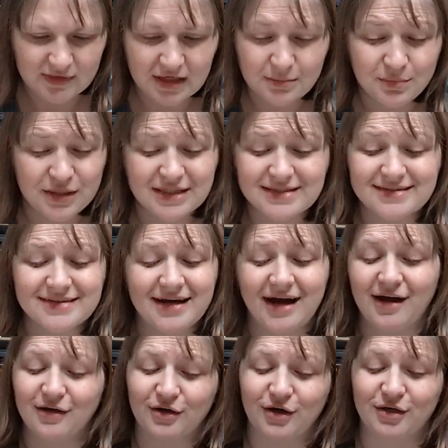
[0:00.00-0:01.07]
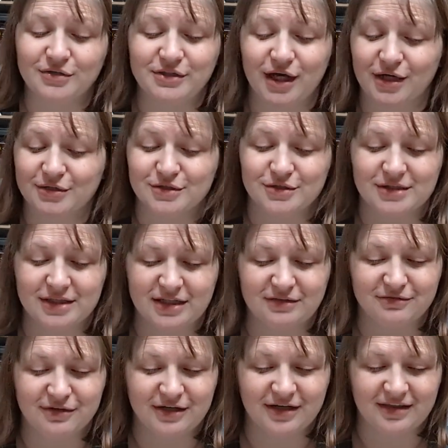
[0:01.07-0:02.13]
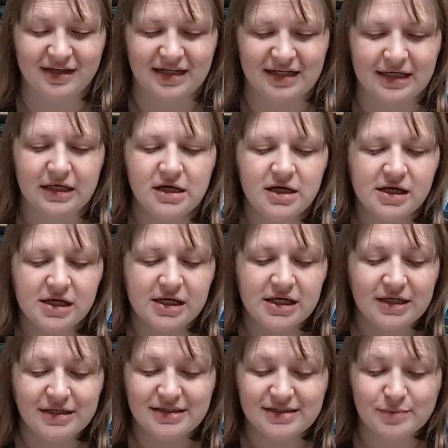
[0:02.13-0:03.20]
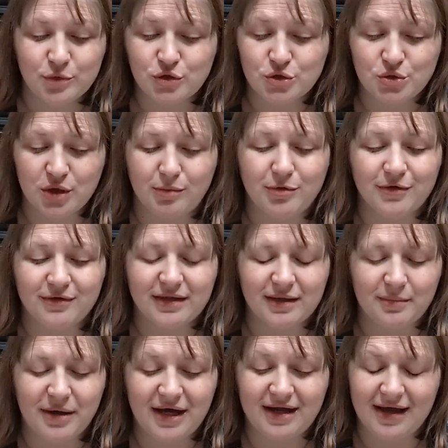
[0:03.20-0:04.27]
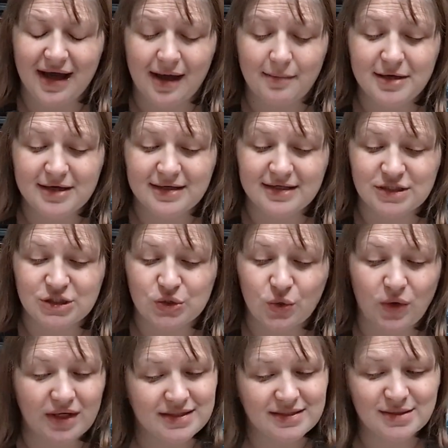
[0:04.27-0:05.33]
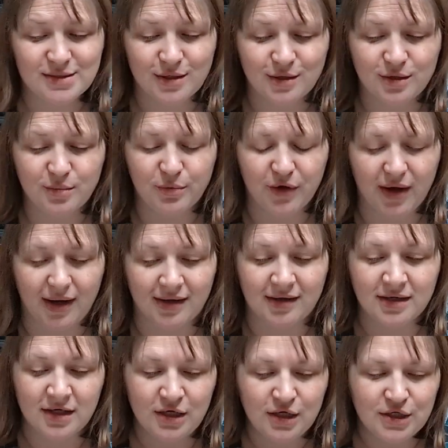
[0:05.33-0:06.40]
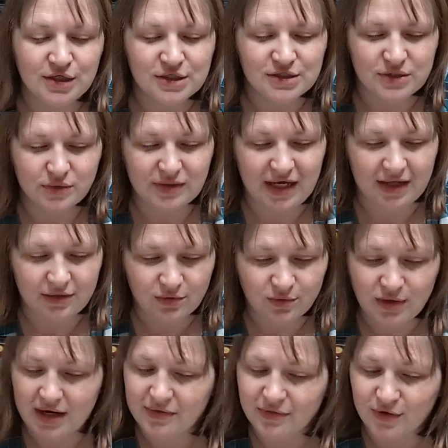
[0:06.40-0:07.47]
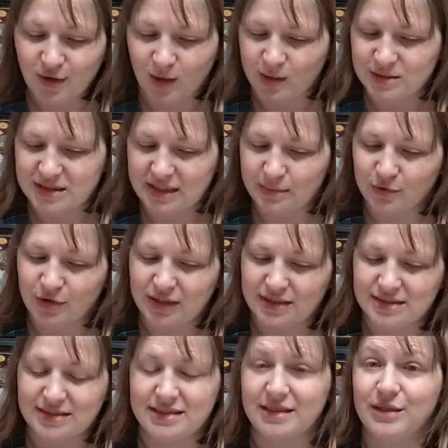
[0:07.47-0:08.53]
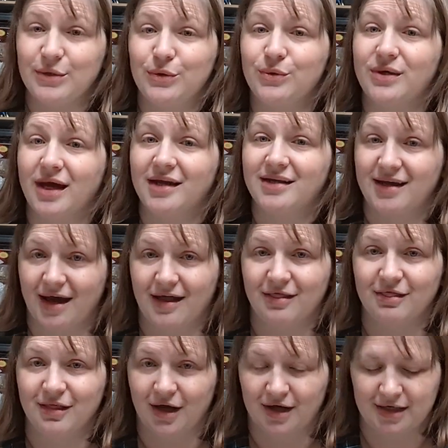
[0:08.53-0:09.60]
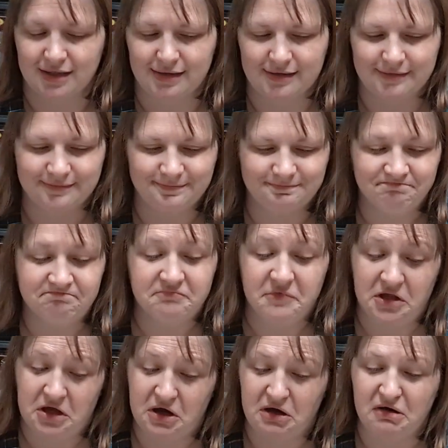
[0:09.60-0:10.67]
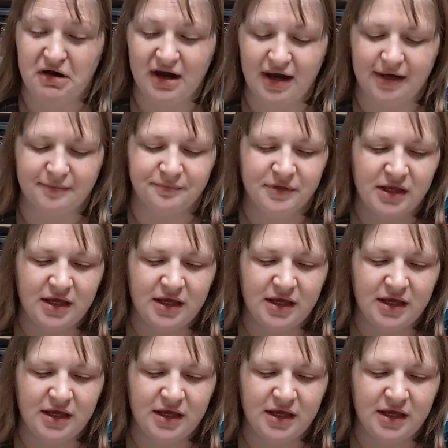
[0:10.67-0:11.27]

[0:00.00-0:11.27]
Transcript: But he's not called Dr. Lucky for nothing. He's more trouble than a bad habit and twice as hard to break. So gather around the card table and see who can get lucky. All right.